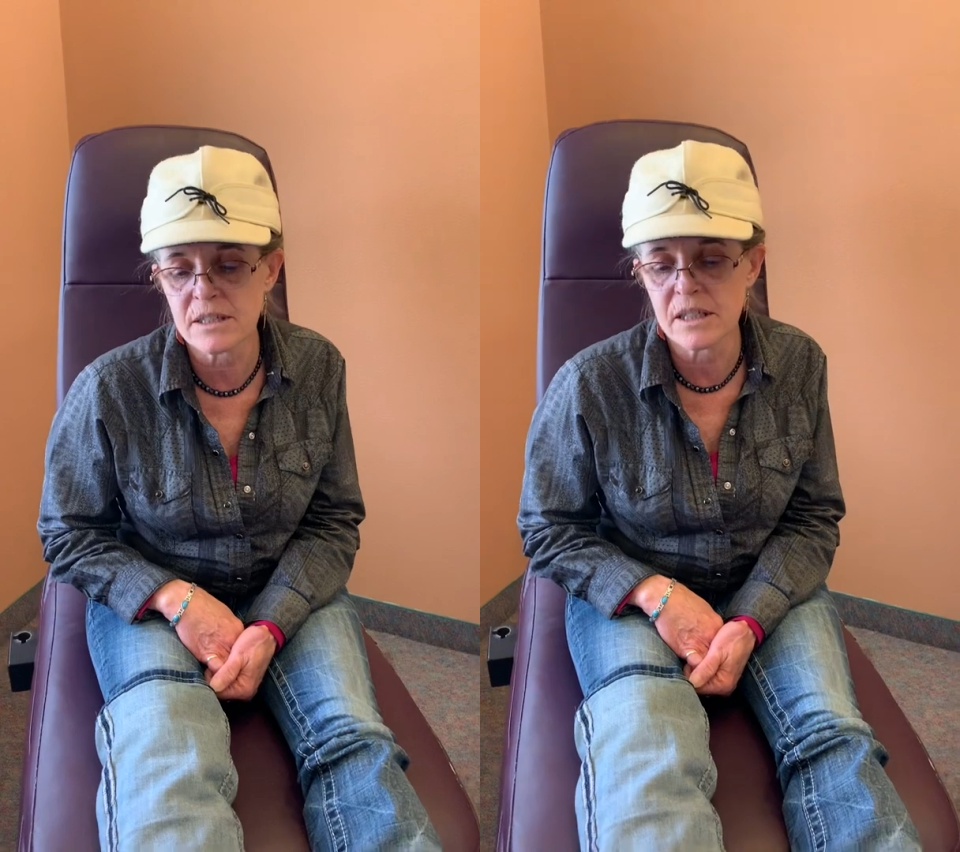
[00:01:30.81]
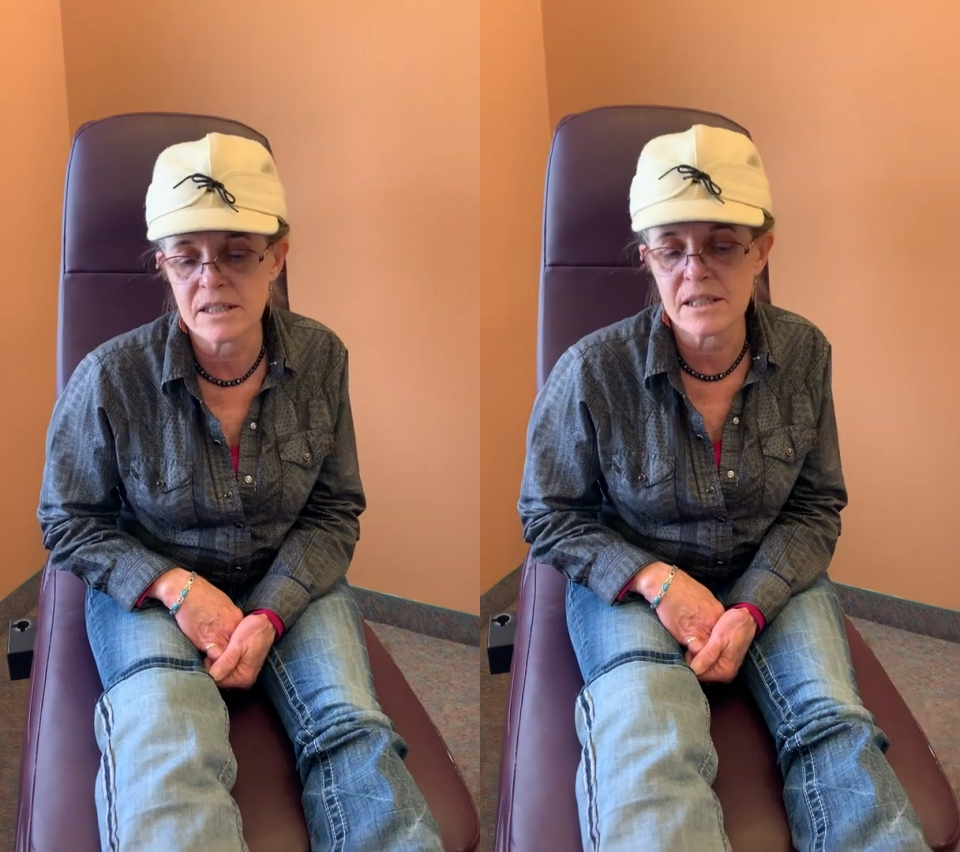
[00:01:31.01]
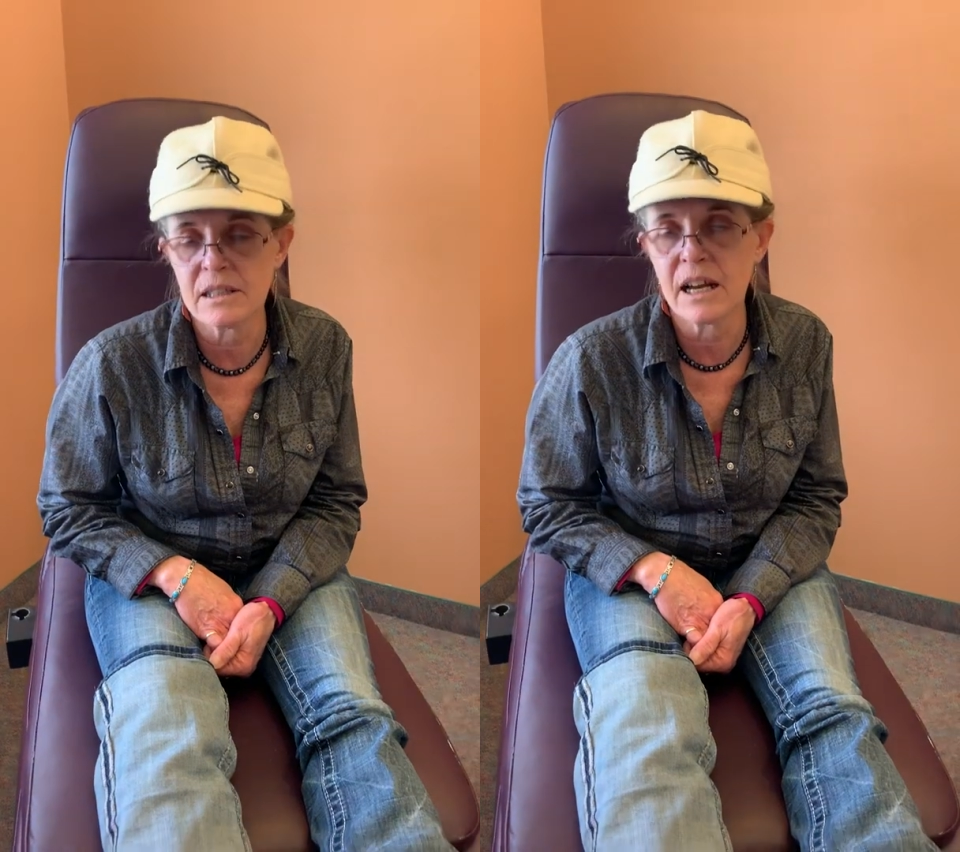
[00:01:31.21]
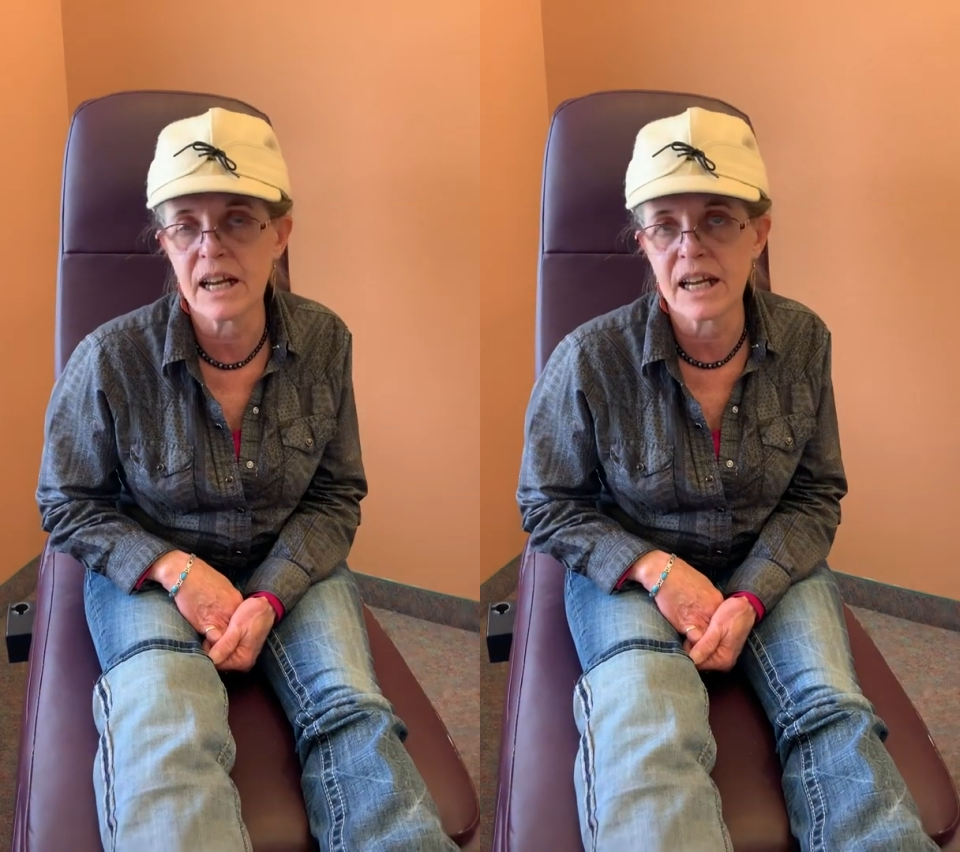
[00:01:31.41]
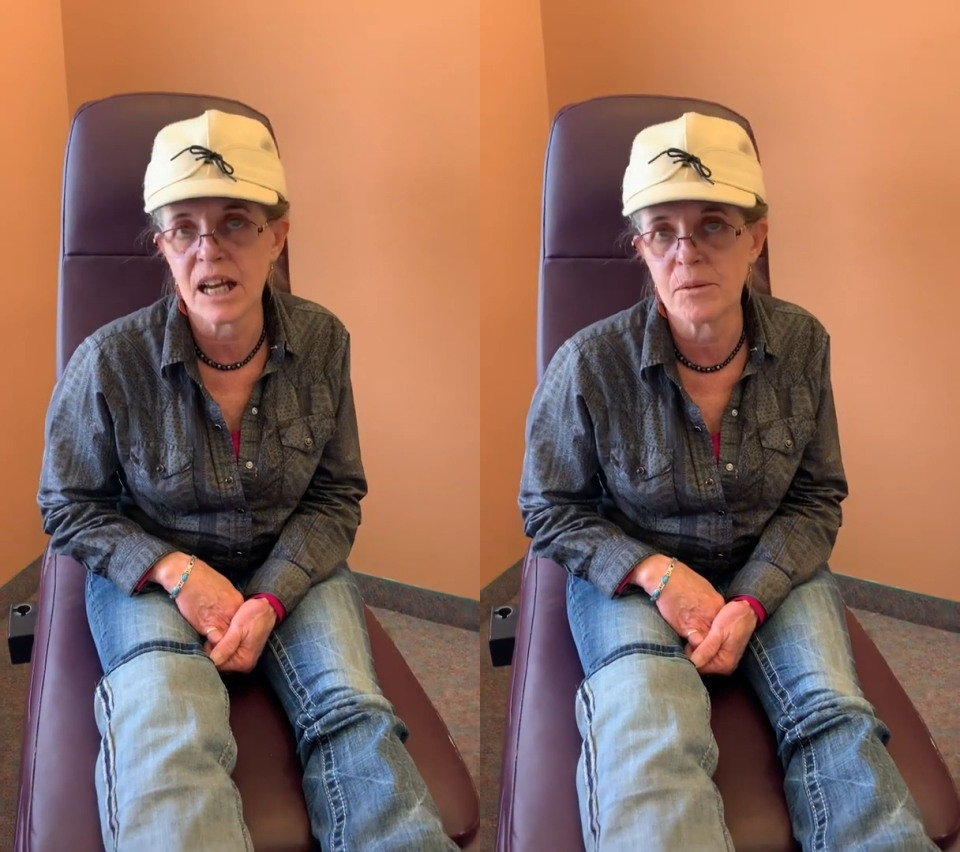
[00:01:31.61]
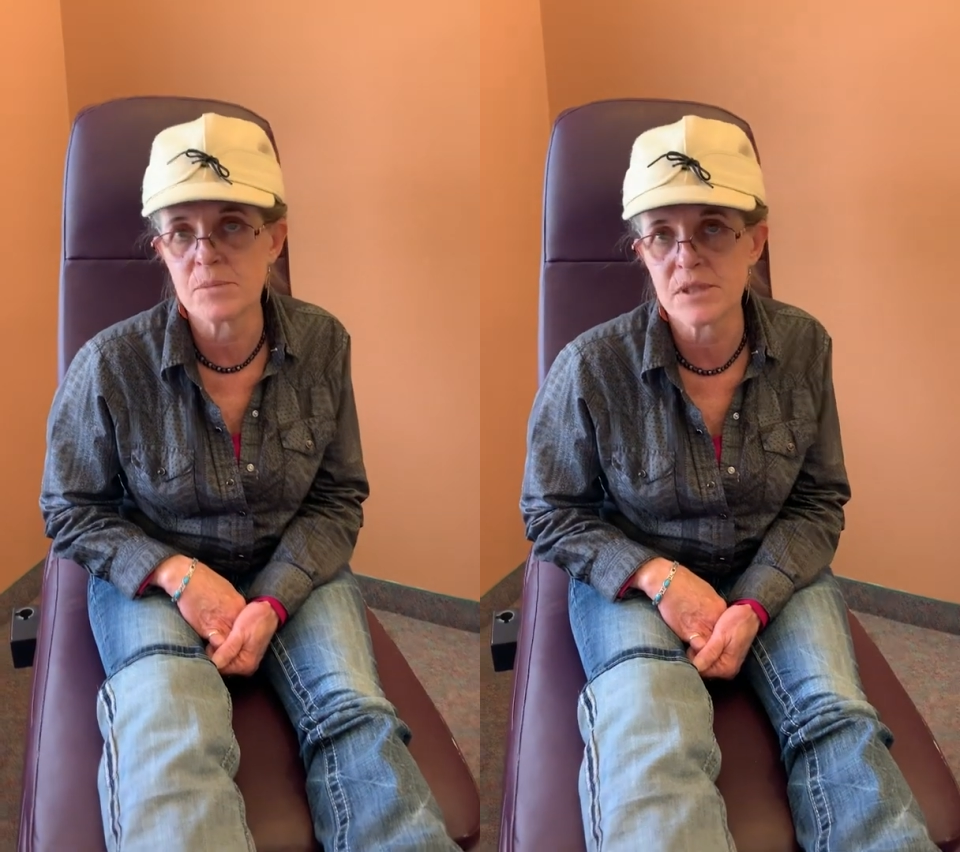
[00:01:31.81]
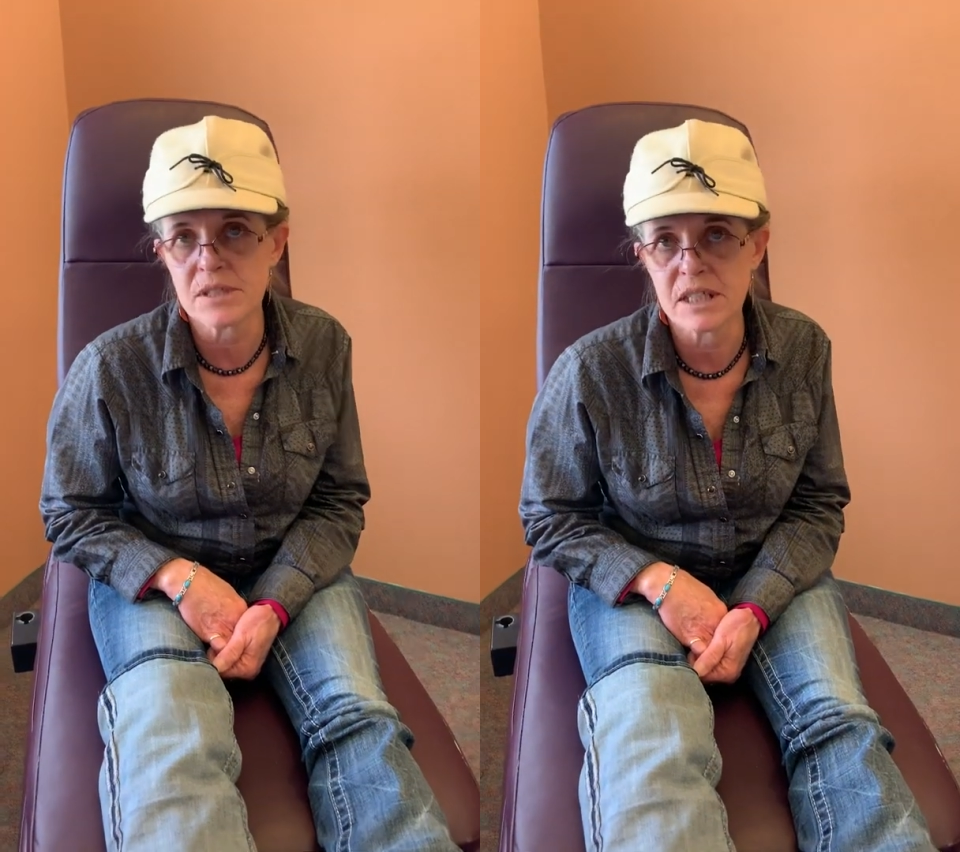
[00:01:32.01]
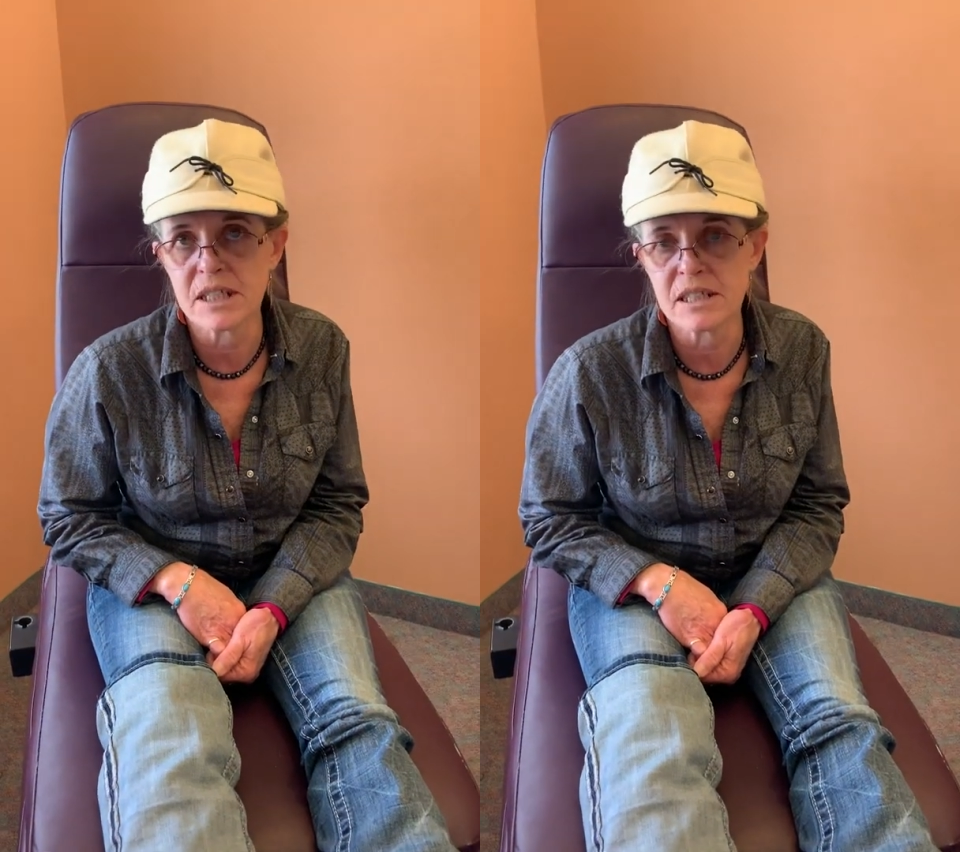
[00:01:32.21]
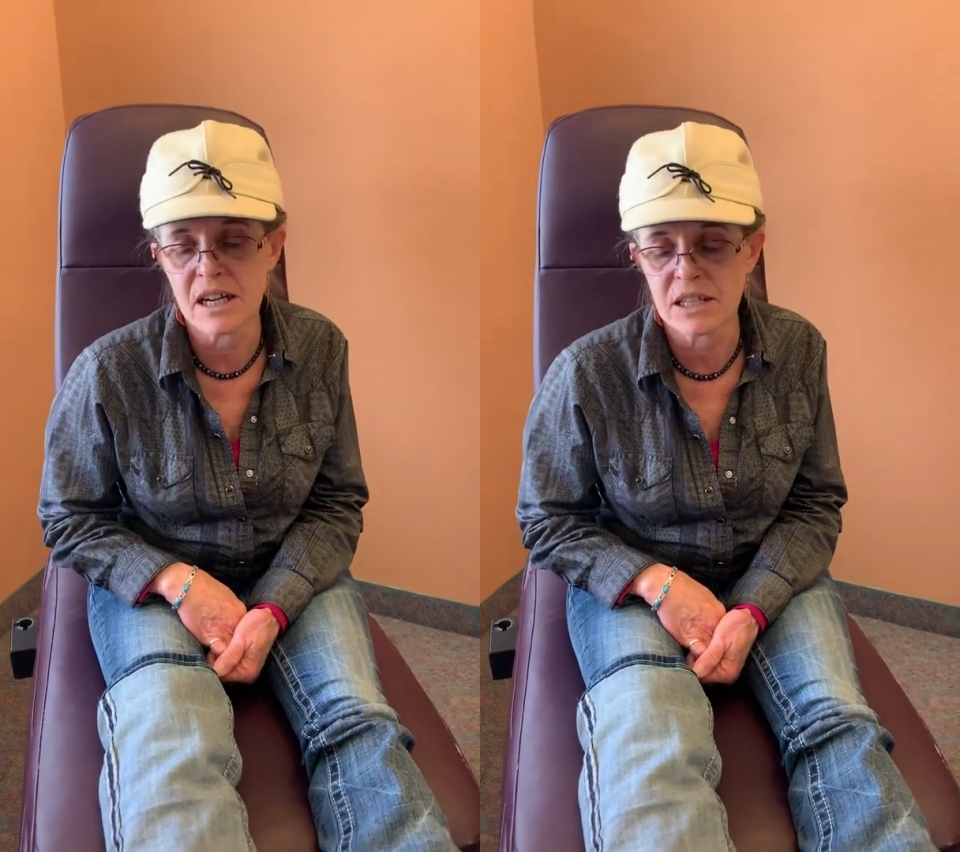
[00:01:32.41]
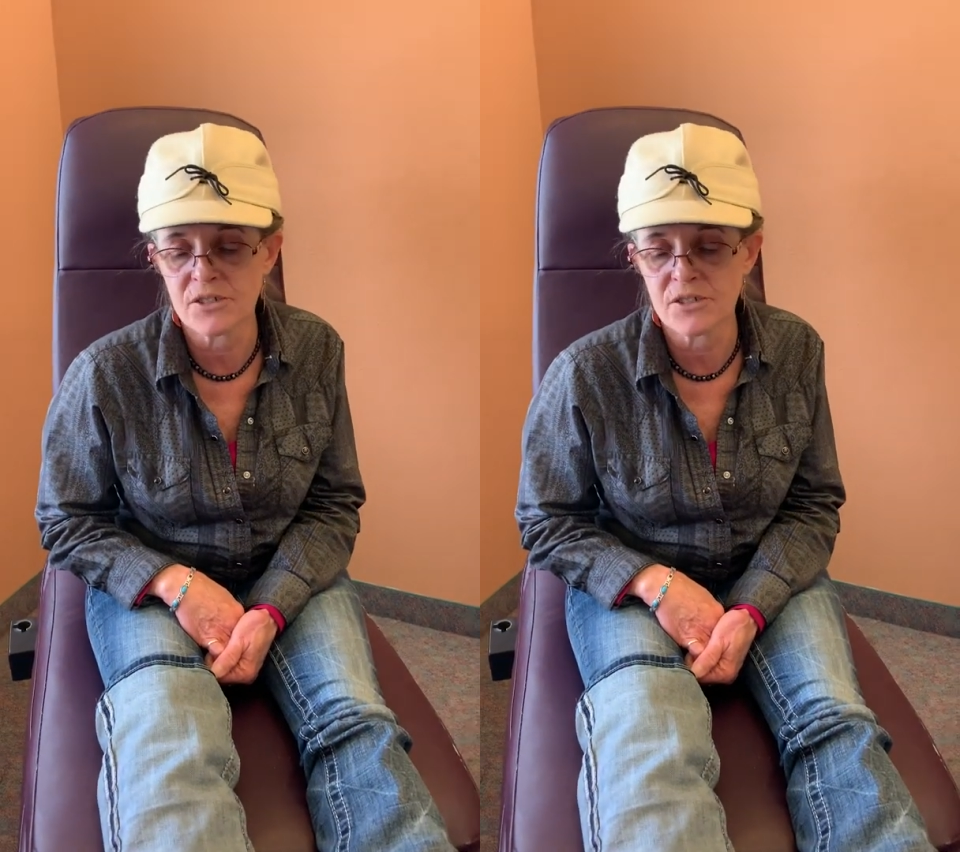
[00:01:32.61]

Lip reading: until I came to see Dr.